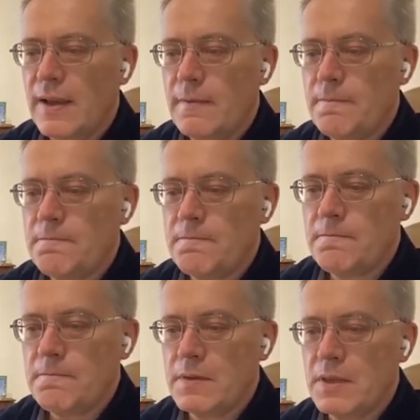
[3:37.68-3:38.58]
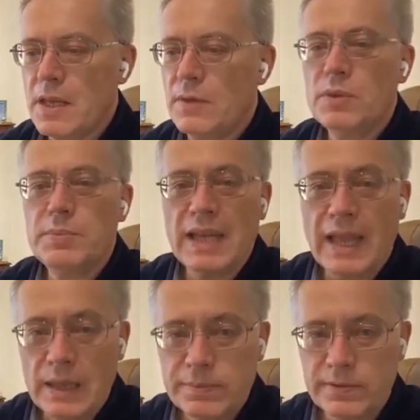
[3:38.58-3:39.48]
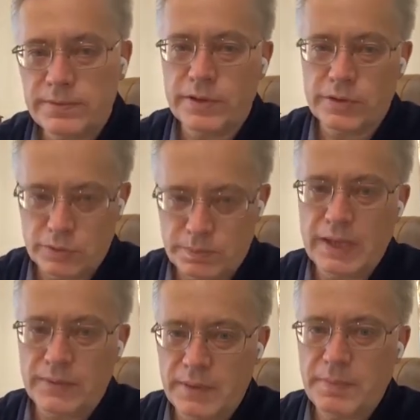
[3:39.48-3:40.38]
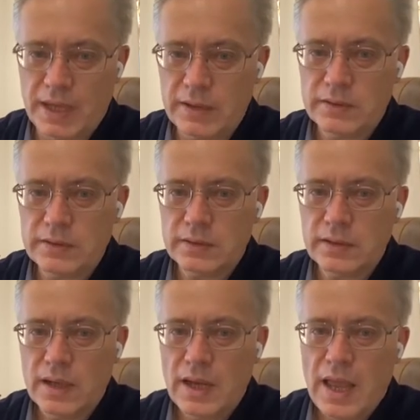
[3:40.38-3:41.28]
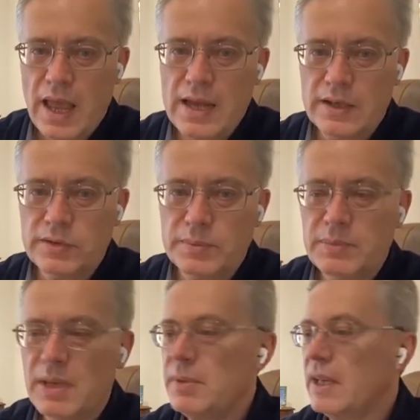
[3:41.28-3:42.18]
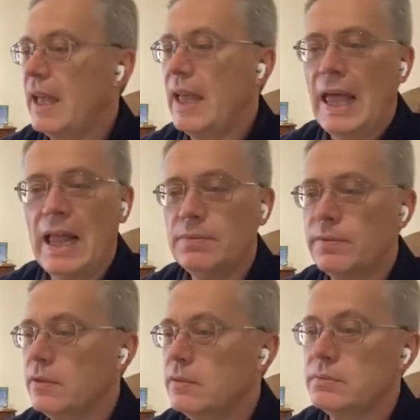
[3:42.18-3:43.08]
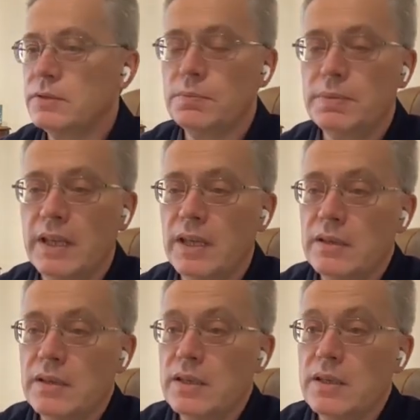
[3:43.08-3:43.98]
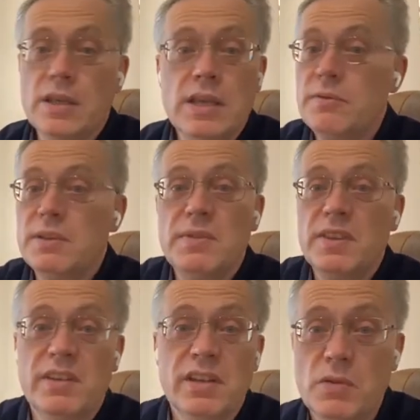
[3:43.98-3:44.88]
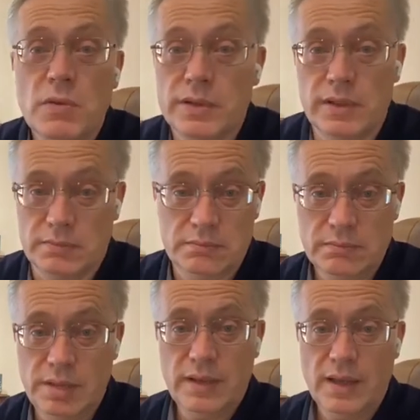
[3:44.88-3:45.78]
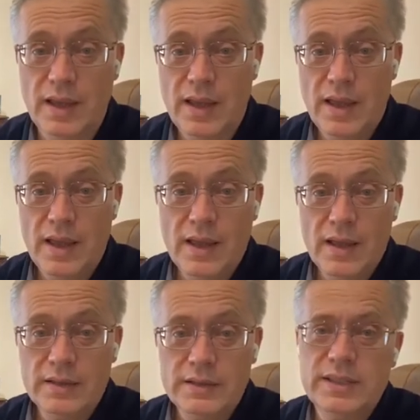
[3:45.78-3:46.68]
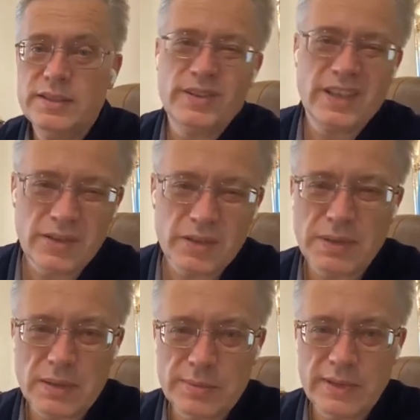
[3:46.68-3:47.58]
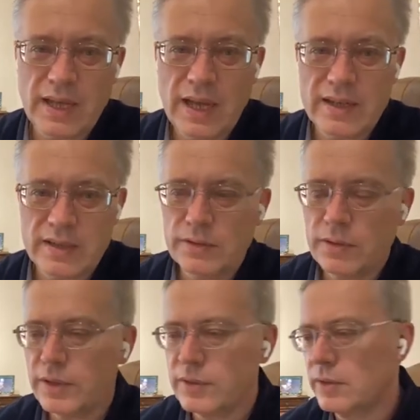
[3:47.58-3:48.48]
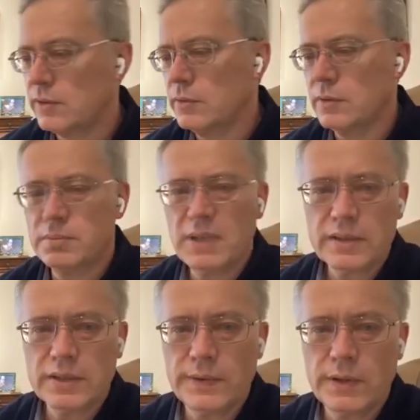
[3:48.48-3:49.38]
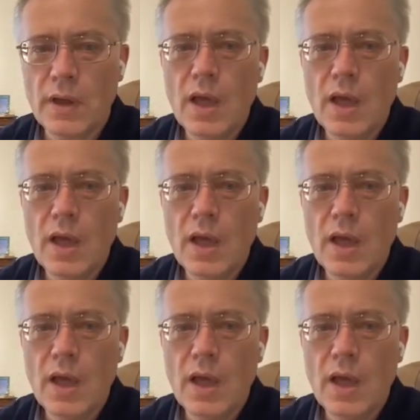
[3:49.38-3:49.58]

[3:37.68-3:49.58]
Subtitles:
it would be helpful for you to play with piano, and it would be maybe helpful to play even with recording, since you cannot probably hire an orchestra to practice with you.